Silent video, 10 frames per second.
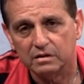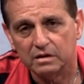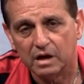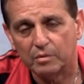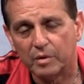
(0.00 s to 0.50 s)

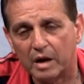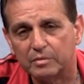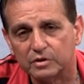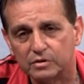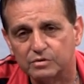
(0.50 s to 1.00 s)
And we were able
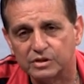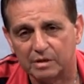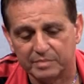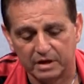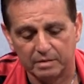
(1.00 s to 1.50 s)
to do
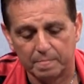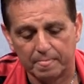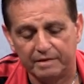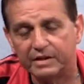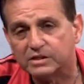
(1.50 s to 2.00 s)
something
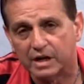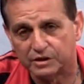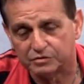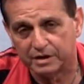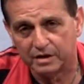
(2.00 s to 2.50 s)
in this
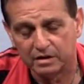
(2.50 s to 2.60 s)
country